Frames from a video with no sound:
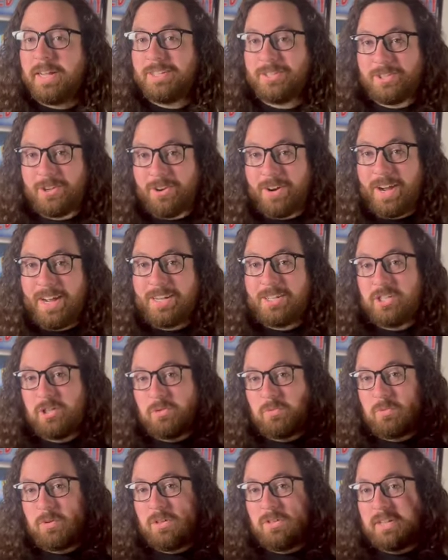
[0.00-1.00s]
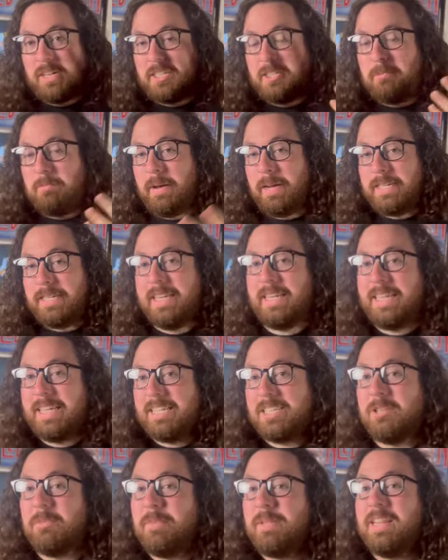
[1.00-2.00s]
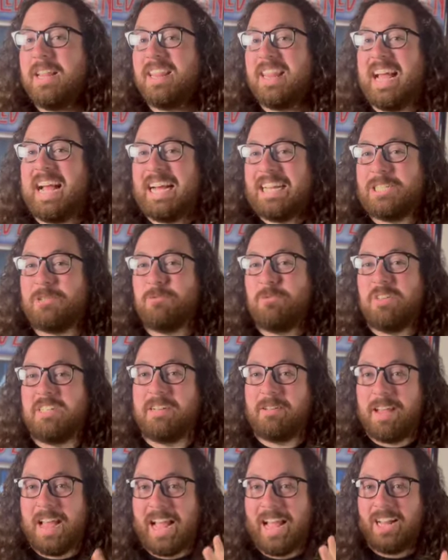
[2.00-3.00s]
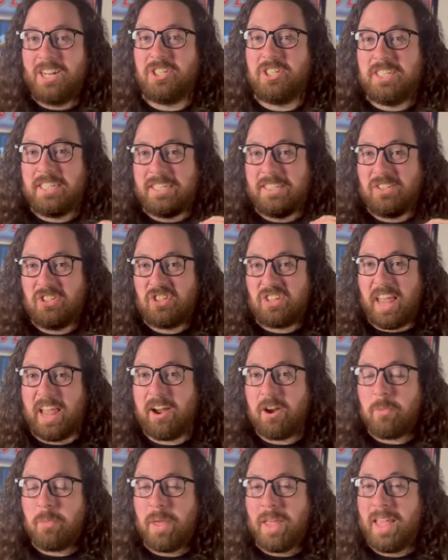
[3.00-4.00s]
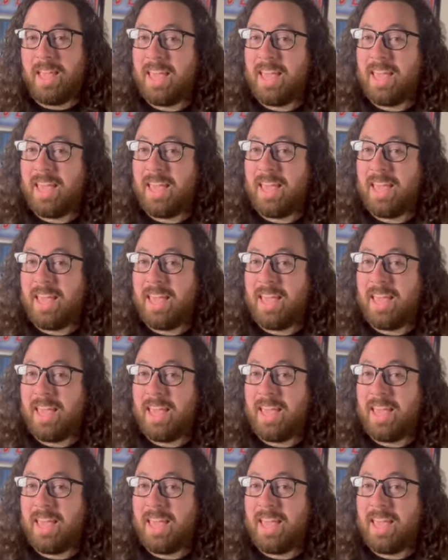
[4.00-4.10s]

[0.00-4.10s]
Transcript: so I just was expecting this to be the last one to actually scare me,